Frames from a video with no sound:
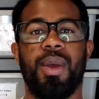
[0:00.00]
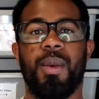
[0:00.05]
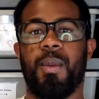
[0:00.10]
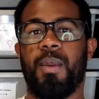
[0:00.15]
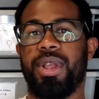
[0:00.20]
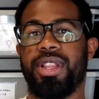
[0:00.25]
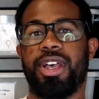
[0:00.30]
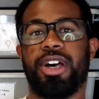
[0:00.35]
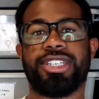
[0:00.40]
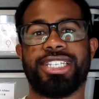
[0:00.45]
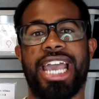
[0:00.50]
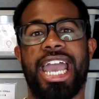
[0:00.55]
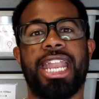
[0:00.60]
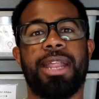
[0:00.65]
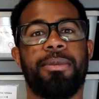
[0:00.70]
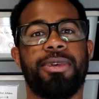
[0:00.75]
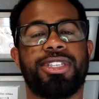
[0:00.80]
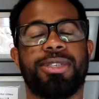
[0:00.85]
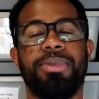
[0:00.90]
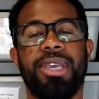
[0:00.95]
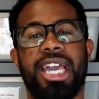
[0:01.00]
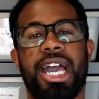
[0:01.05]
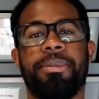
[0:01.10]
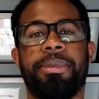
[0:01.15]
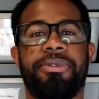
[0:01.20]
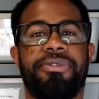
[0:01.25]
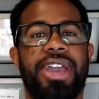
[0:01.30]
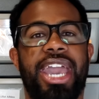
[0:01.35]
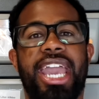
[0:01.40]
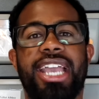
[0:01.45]
When those animals become
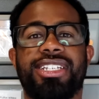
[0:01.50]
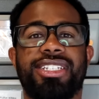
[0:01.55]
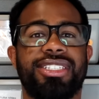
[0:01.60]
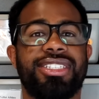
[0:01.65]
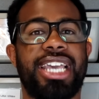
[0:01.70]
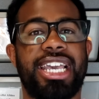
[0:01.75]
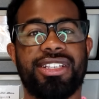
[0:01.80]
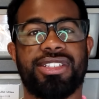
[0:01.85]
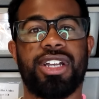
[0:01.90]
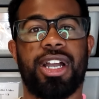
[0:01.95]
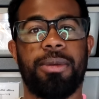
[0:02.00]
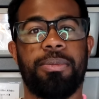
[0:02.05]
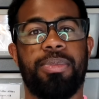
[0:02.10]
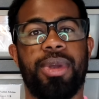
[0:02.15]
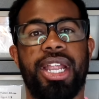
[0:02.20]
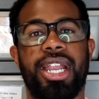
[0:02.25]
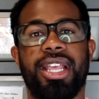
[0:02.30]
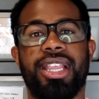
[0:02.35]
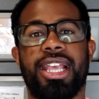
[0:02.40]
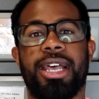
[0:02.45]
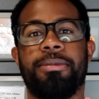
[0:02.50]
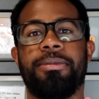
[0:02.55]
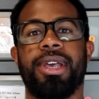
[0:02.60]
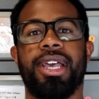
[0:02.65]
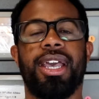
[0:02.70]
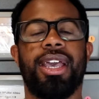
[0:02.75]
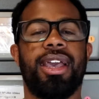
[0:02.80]
of age and they start breeding them,